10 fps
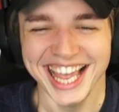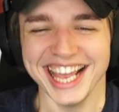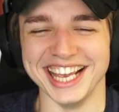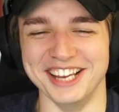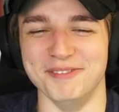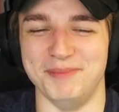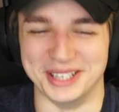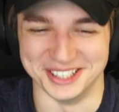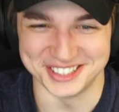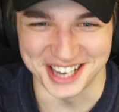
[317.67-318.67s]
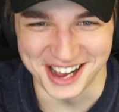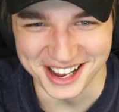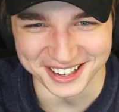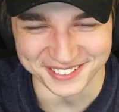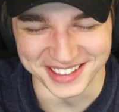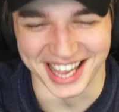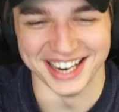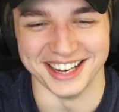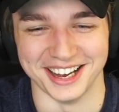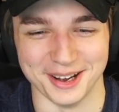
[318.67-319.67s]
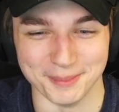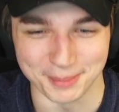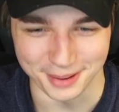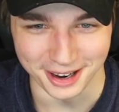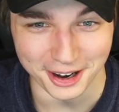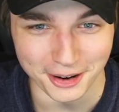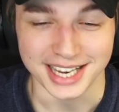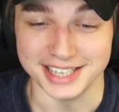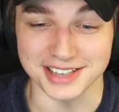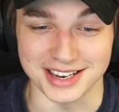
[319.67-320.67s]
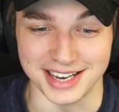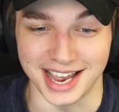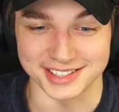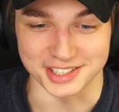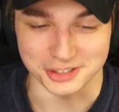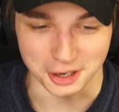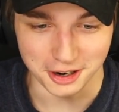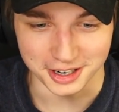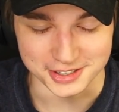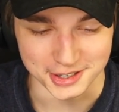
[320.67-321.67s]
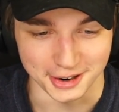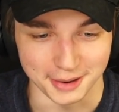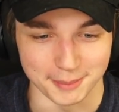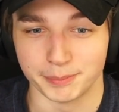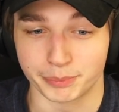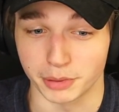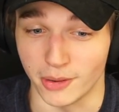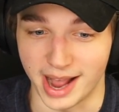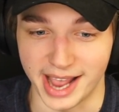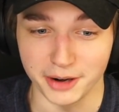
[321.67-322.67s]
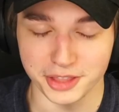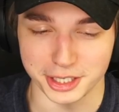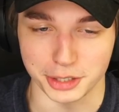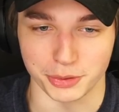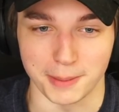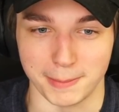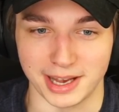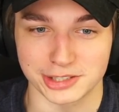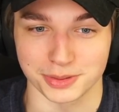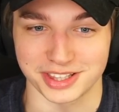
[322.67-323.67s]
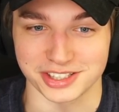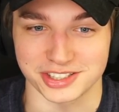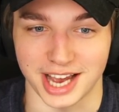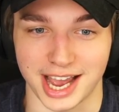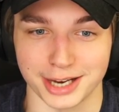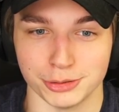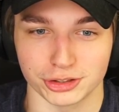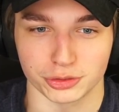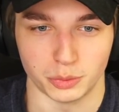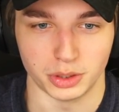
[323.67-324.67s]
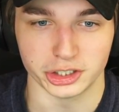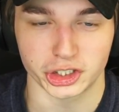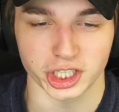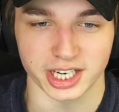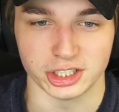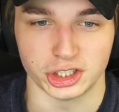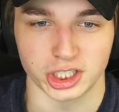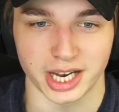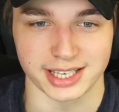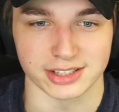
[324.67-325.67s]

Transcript: it built all that up, bro. He's got a nasty scar on his arm. Bro, I don't think you want to mess with this guy who just one-shot a giant